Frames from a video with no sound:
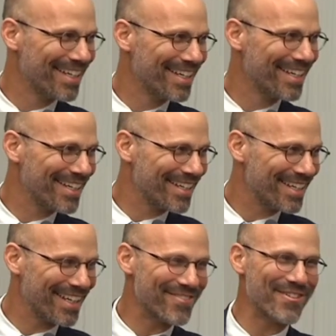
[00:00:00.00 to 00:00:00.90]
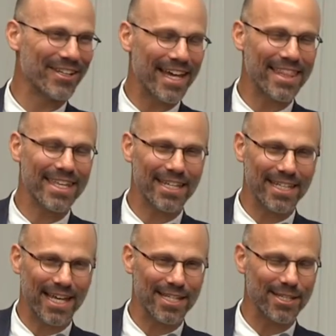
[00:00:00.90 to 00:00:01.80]
What is that? Eh, well, I think it
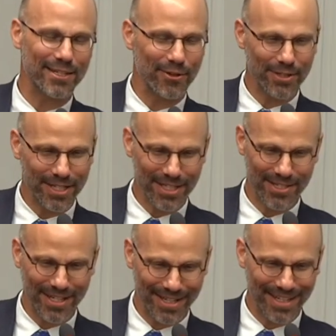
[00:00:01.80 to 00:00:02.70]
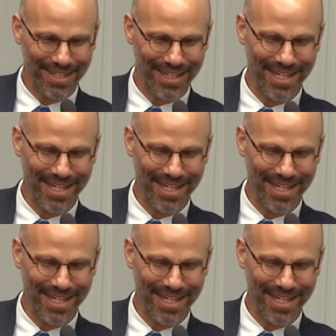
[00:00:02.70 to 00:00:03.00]
has. Don't get excited. I think okay.